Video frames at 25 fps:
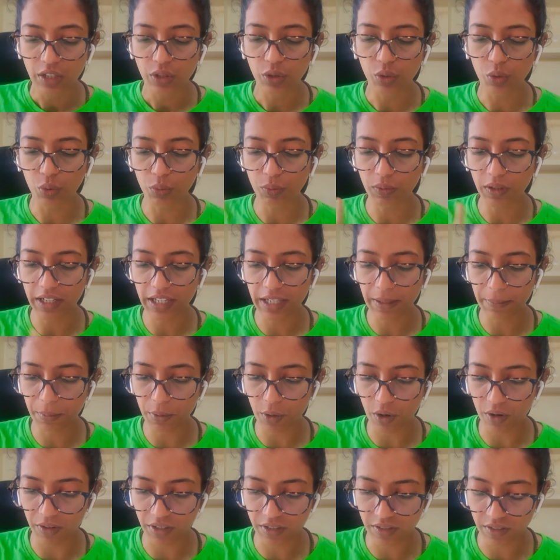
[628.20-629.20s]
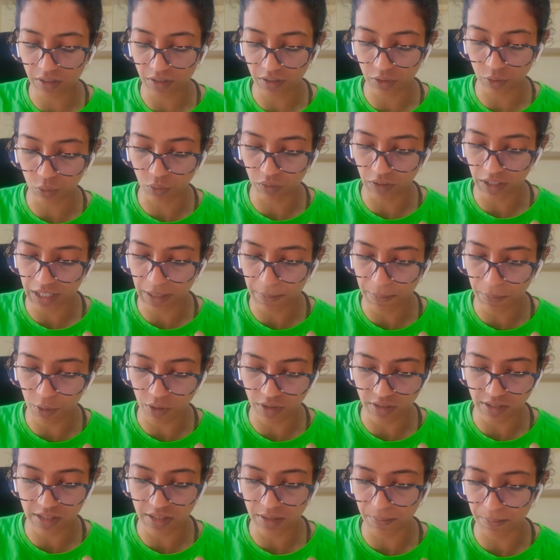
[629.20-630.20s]
No working
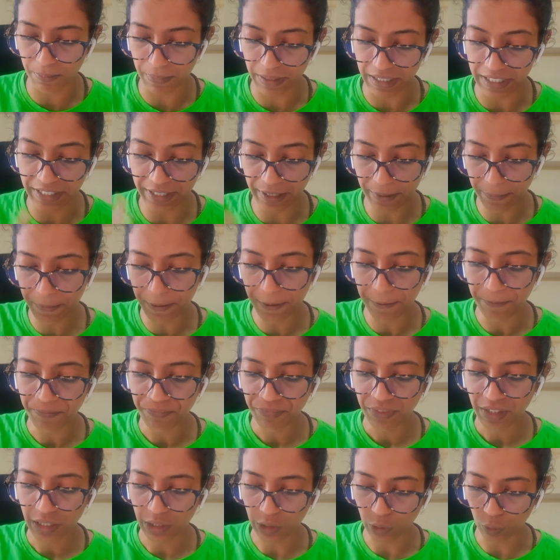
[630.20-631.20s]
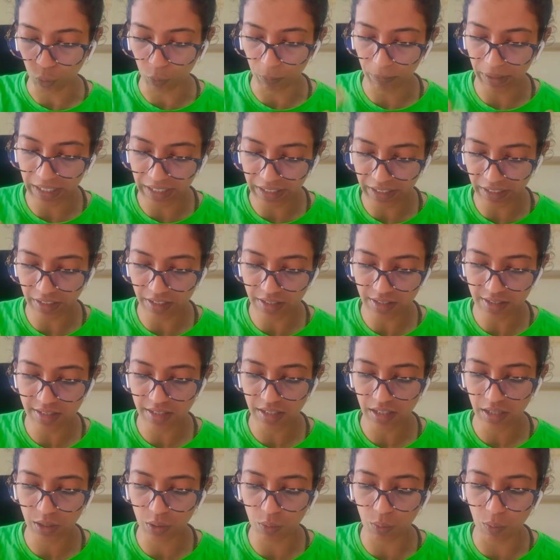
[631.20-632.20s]
process built up, low maintenance,
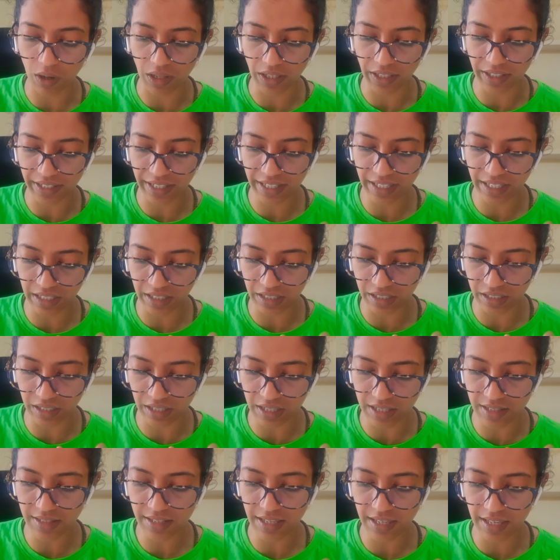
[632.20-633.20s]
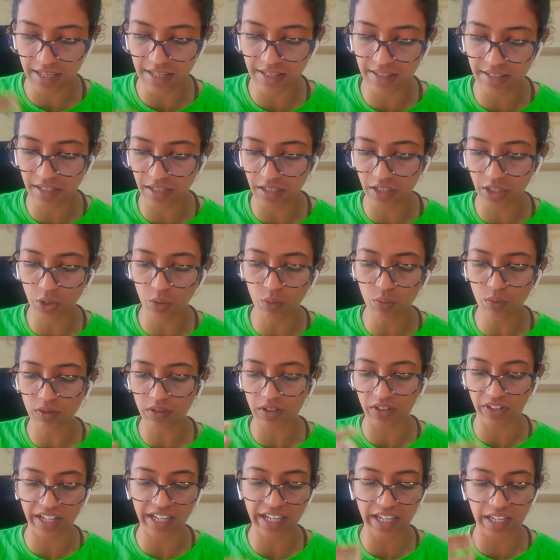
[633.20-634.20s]
quality increase, easier to
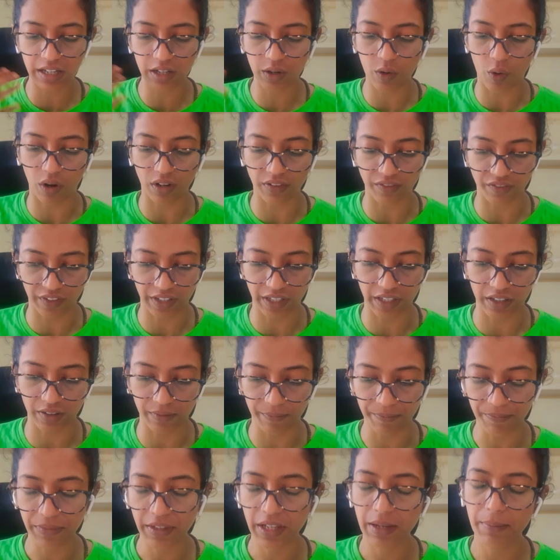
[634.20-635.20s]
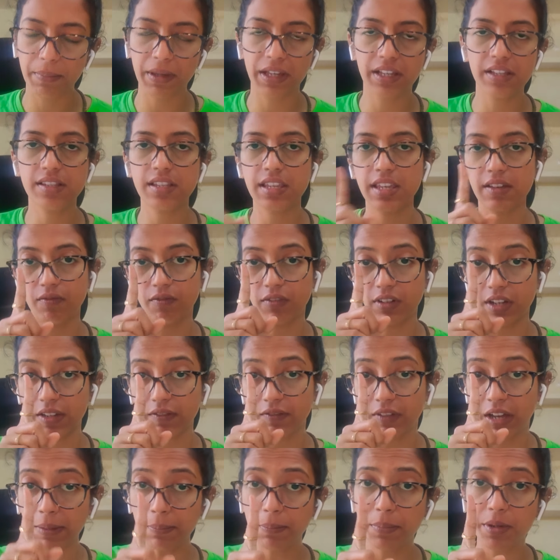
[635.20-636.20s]
reconfigure, because
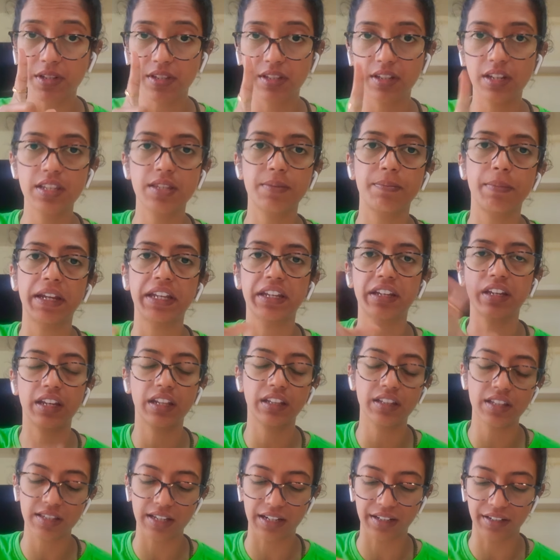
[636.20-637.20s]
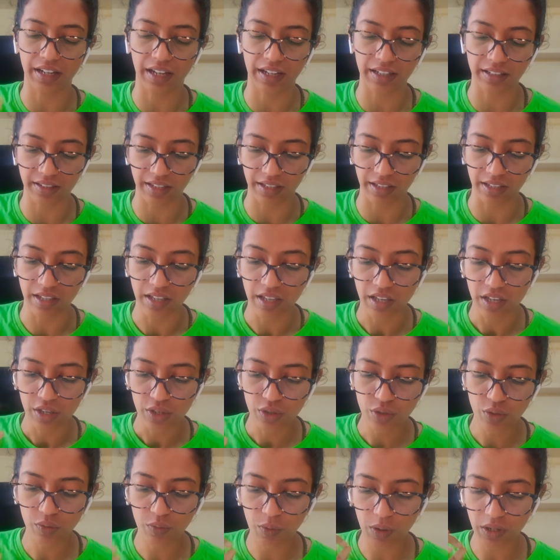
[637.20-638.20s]
one person is maintaining this entire thing.
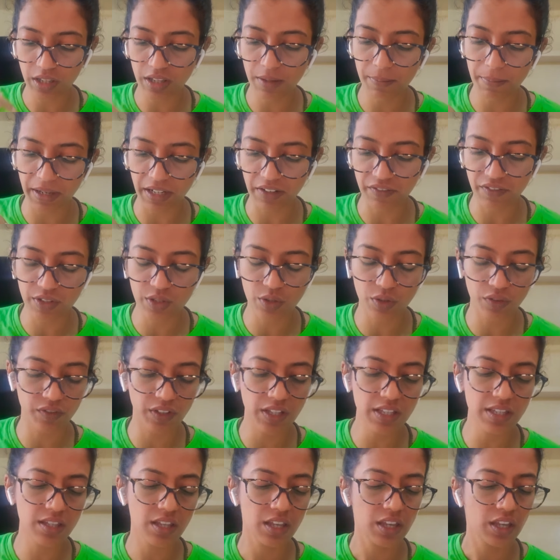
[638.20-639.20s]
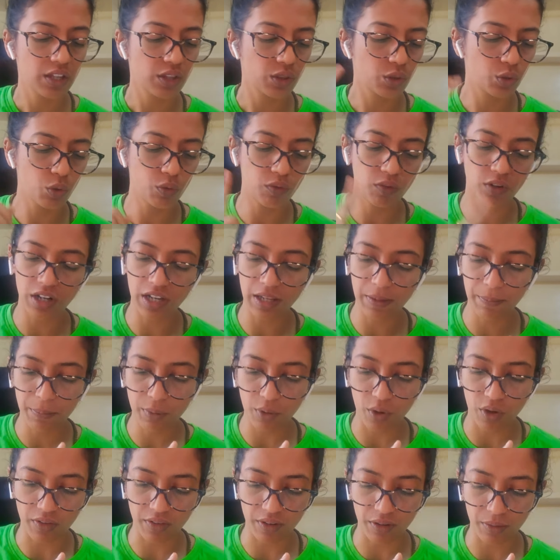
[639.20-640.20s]
So what are the benefits of this? No working
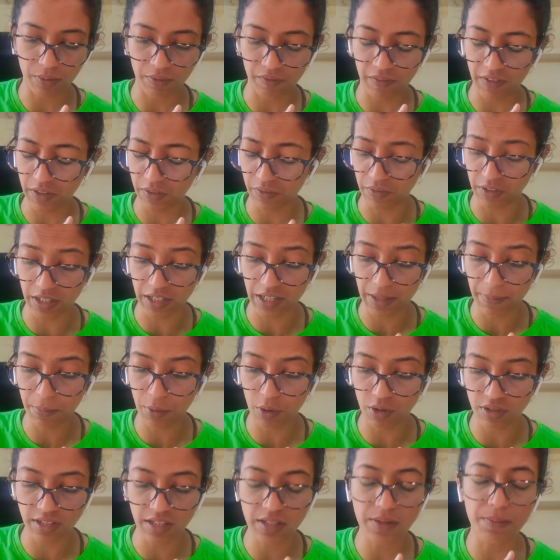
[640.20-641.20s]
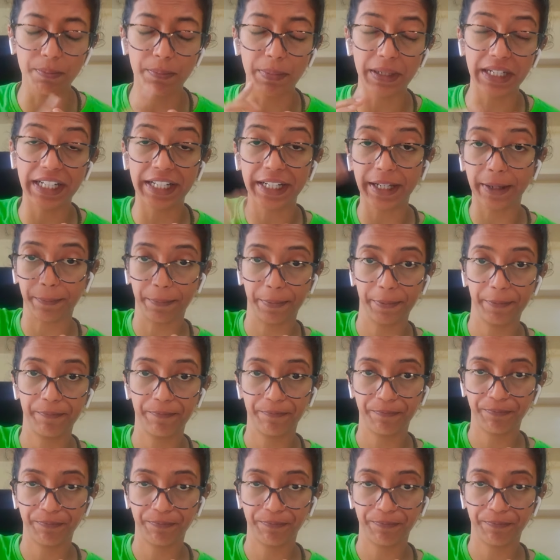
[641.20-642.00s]
process built up.